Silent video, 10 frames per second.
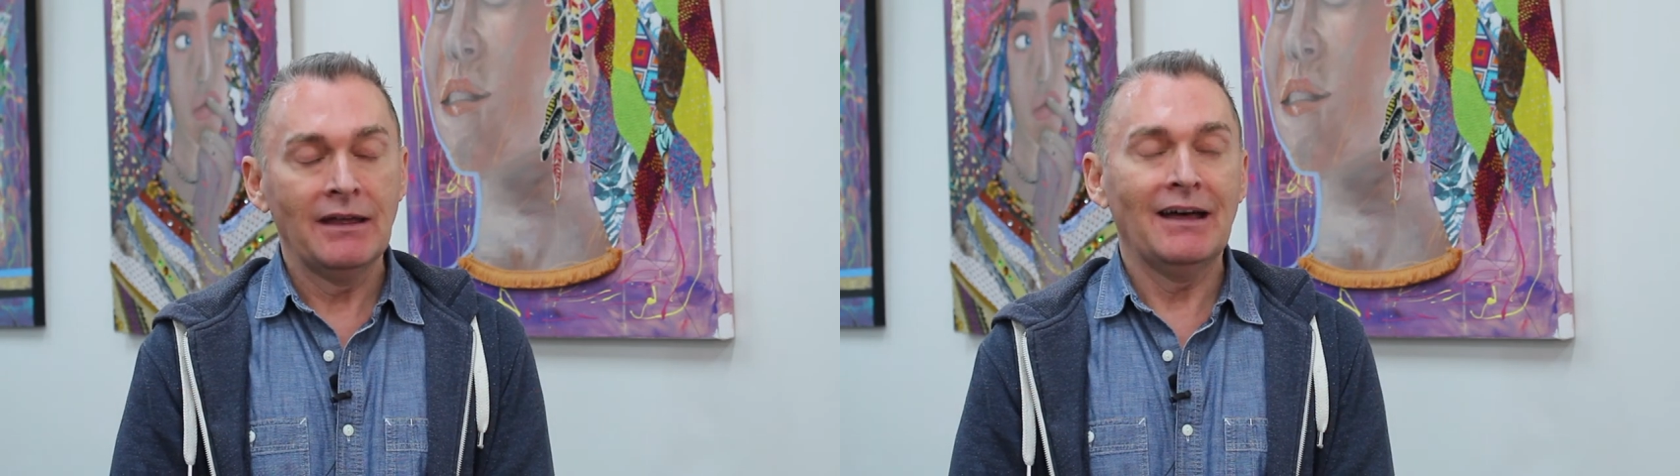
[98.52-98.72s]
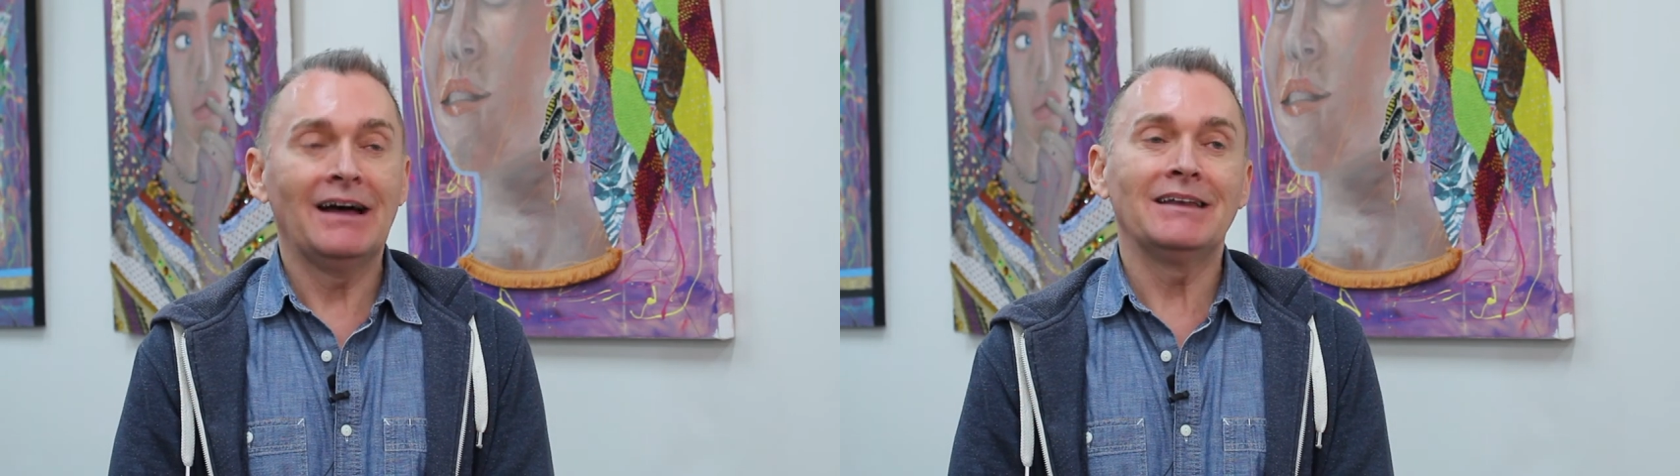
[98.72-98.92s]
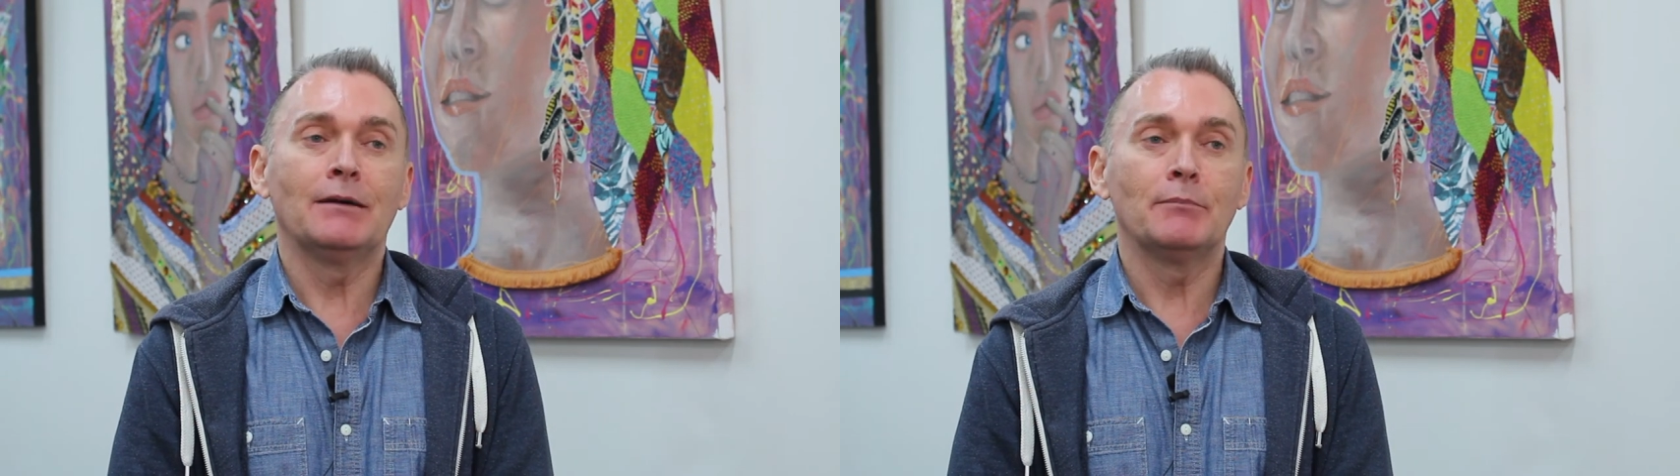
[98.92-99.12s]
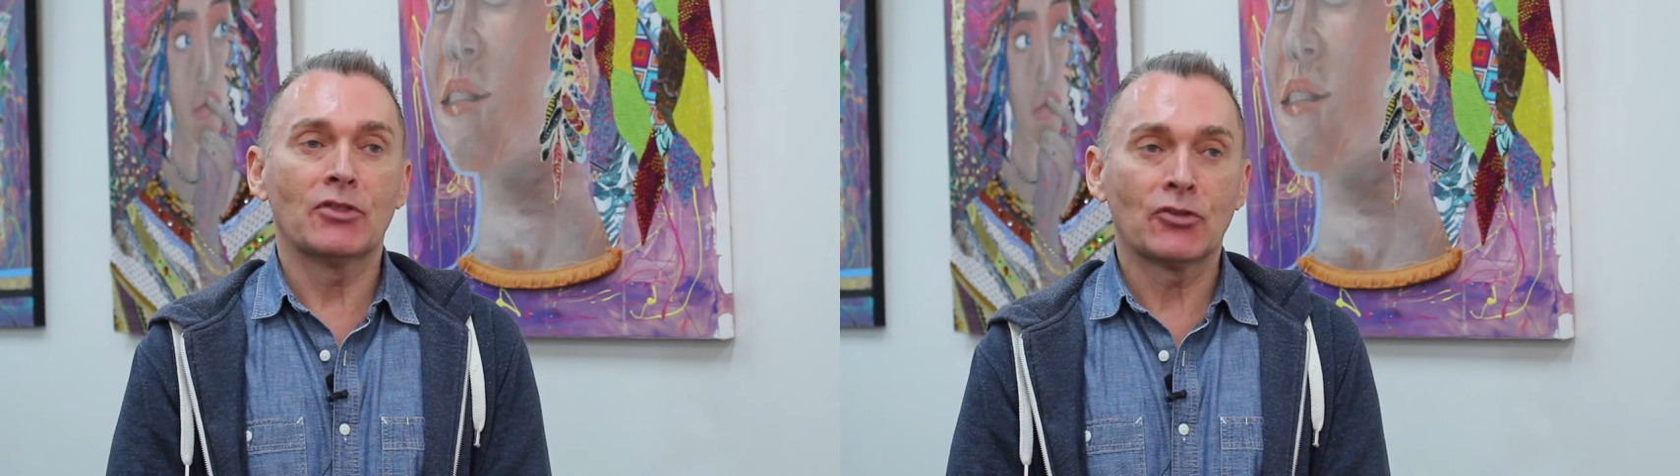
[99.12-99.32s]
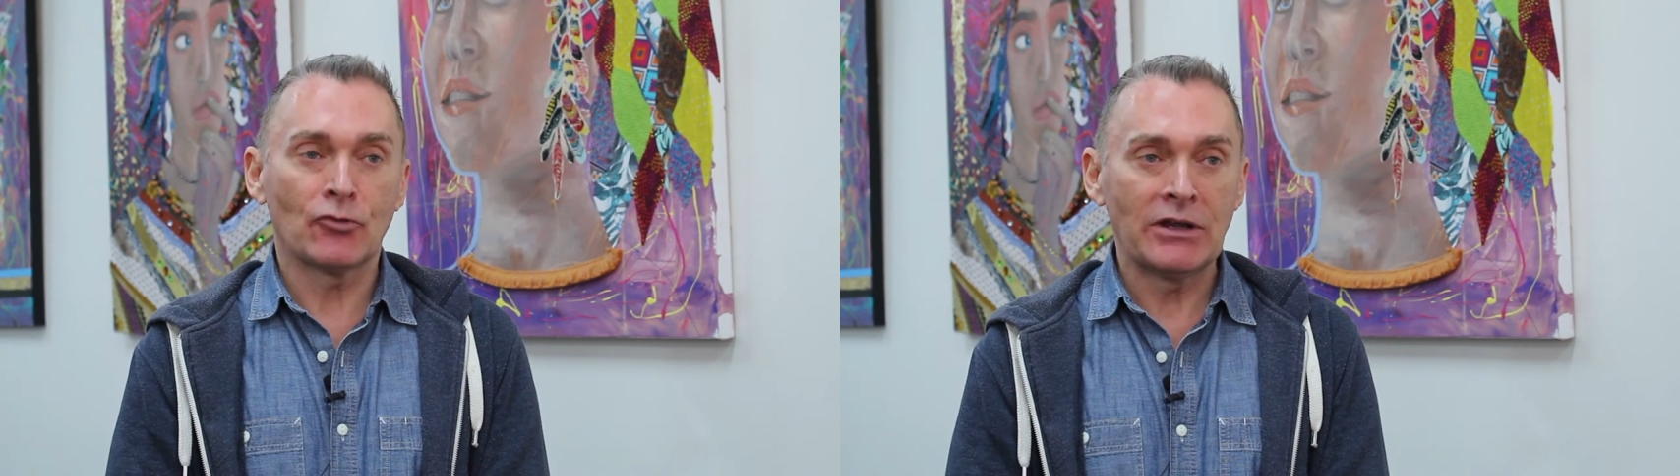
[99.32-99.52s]
And number
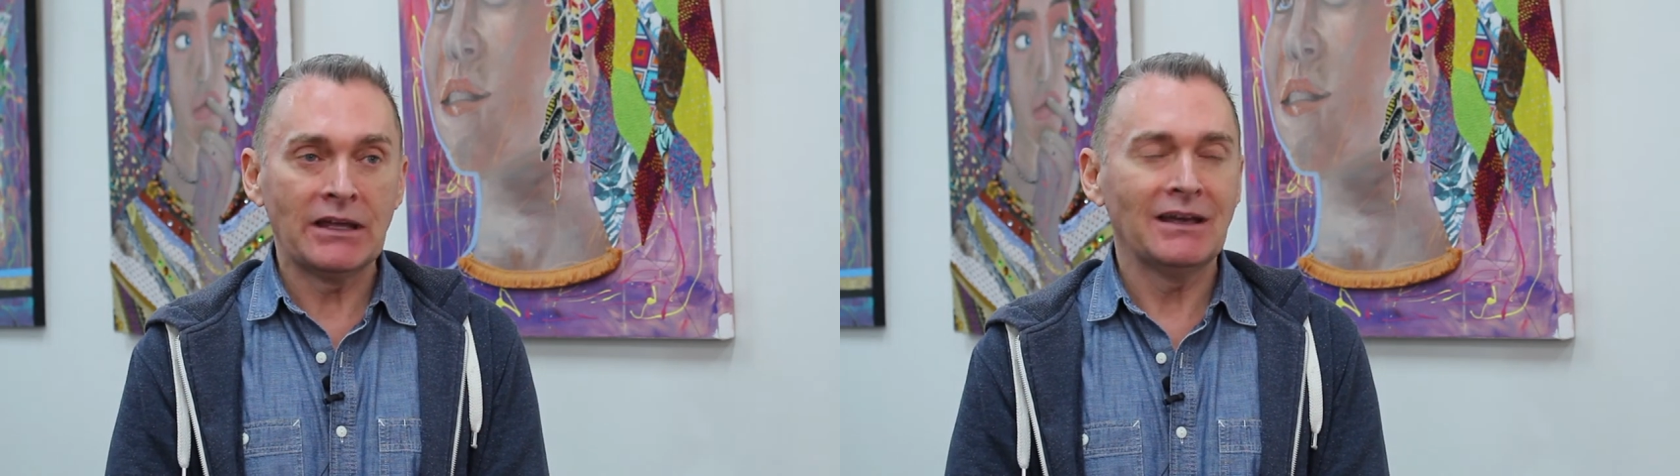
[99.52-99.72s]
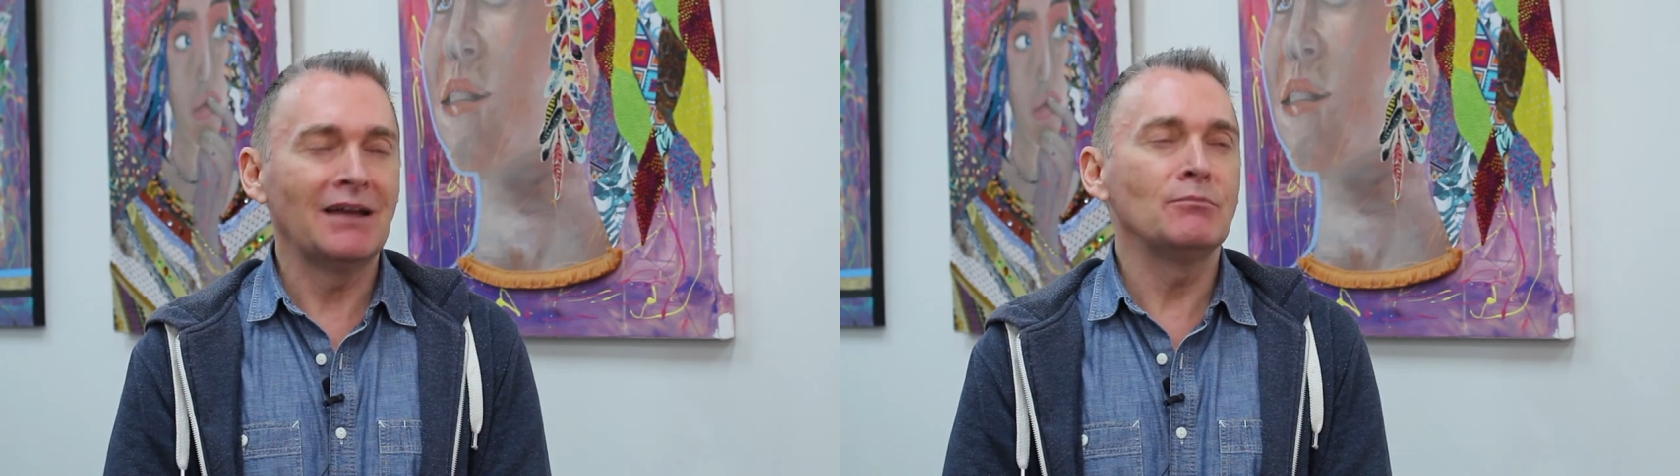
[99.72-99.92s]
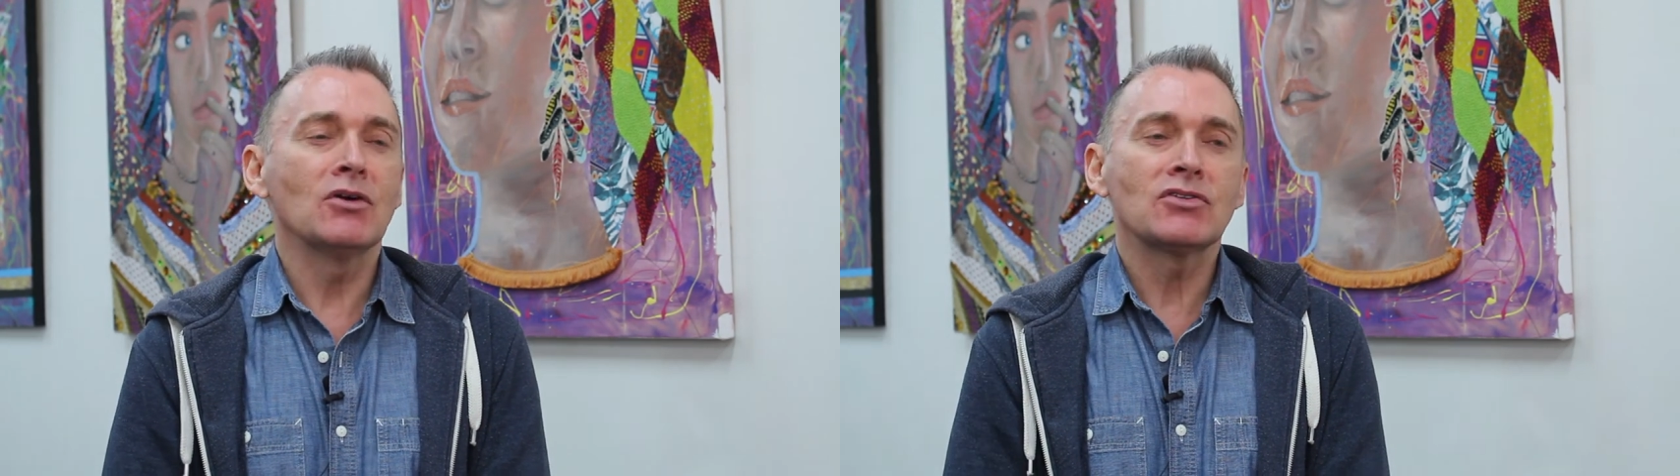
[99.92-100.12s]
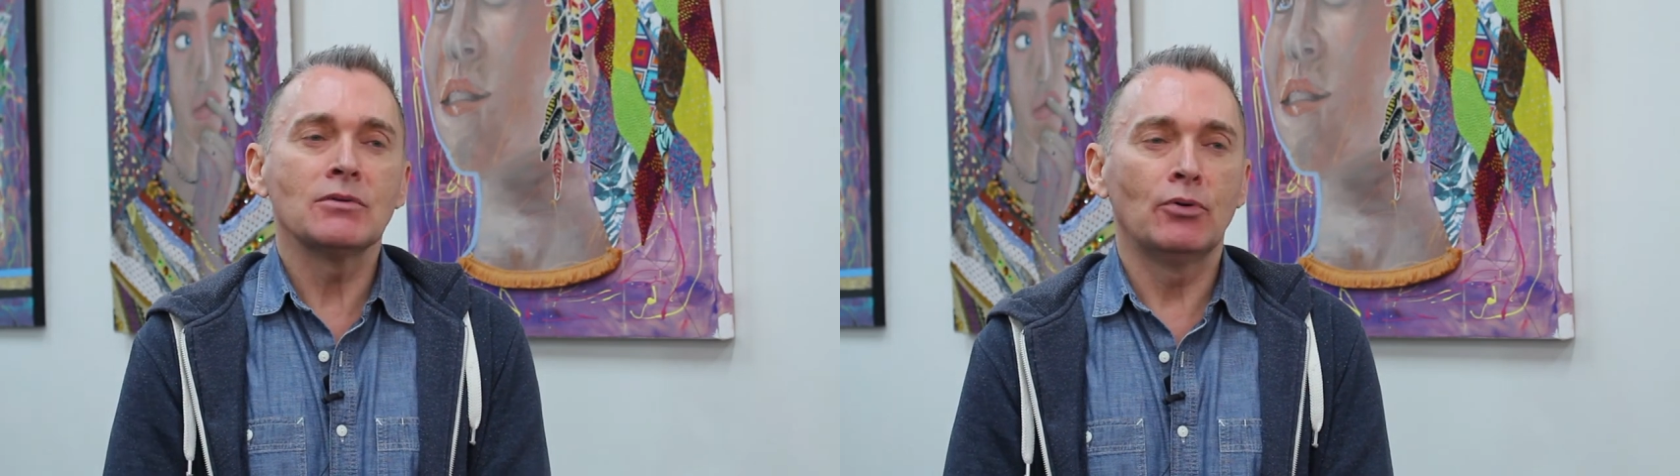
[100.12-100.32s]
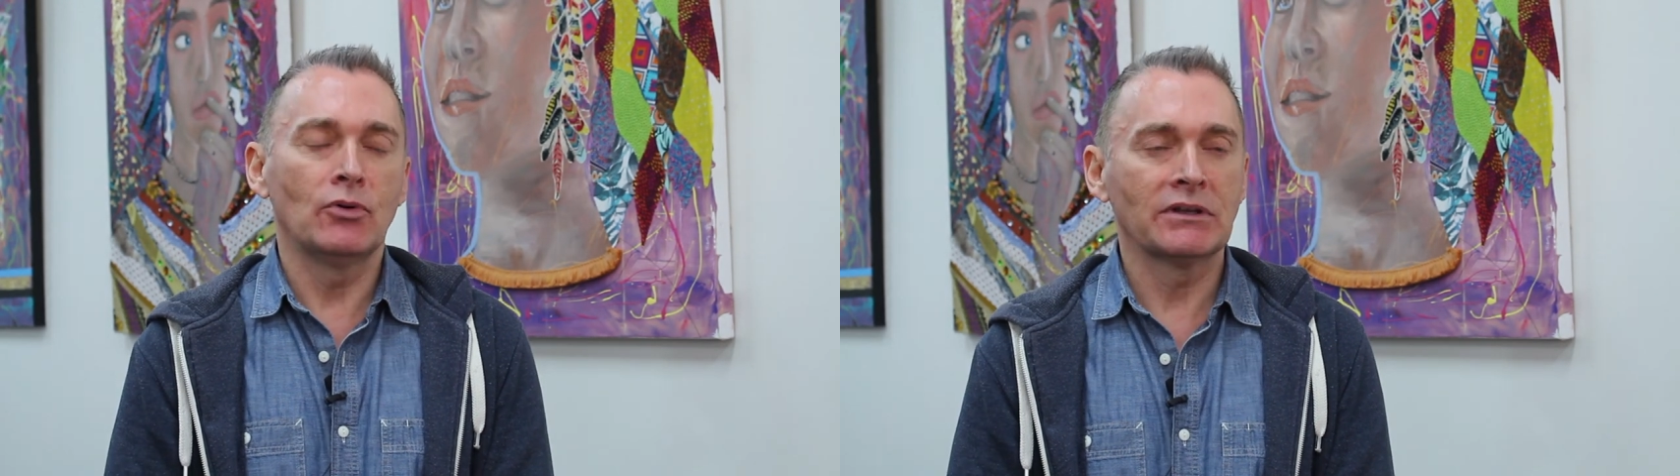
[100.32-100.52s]
three, and most
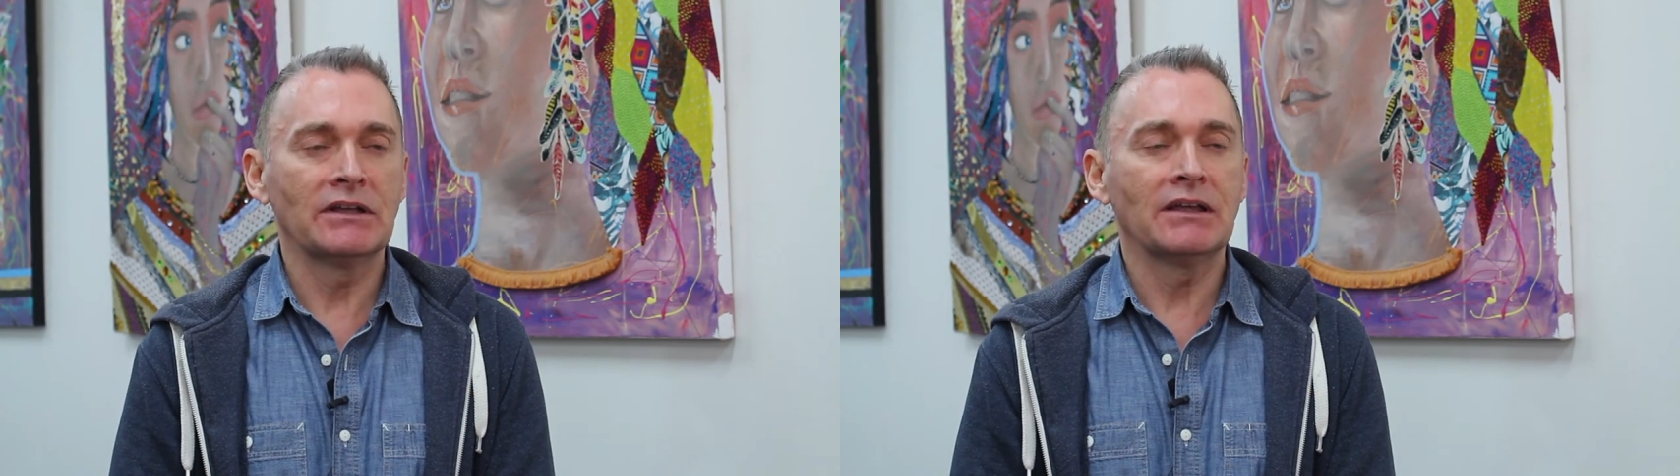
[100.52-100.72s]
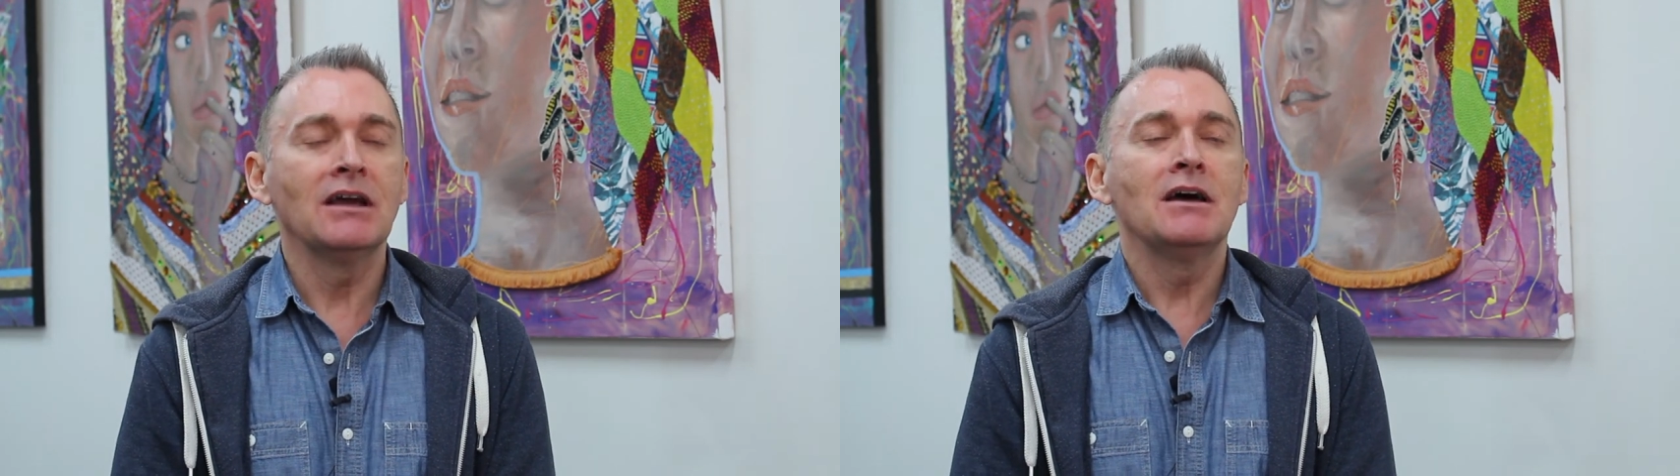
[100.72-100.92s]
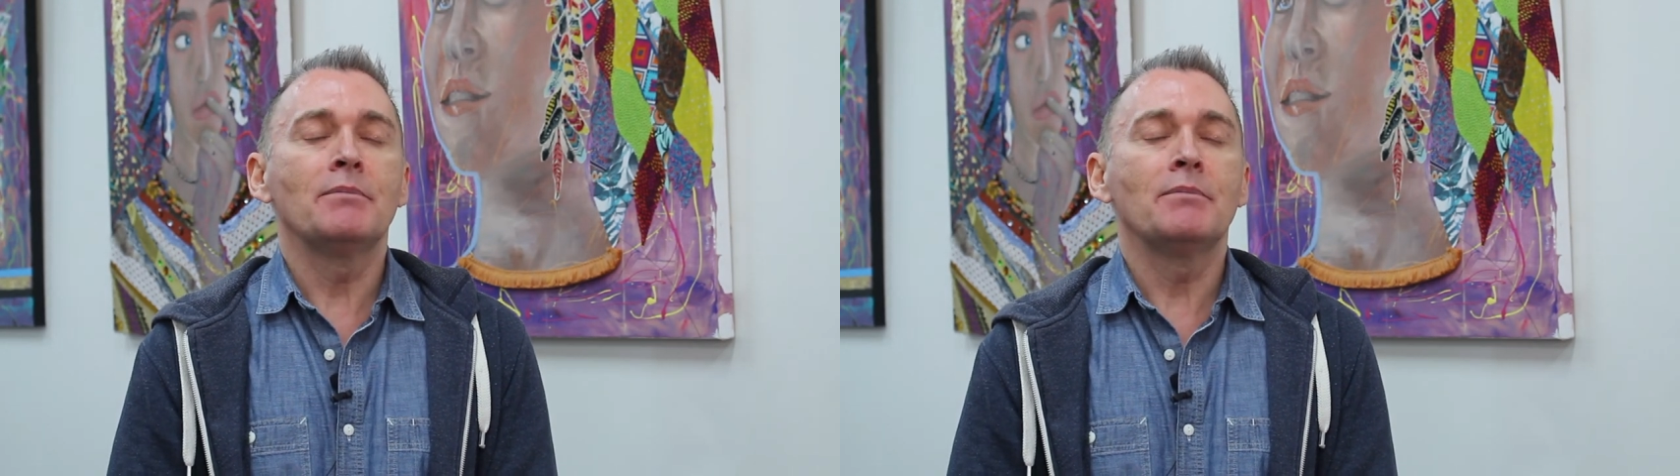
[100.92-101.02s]
importantly,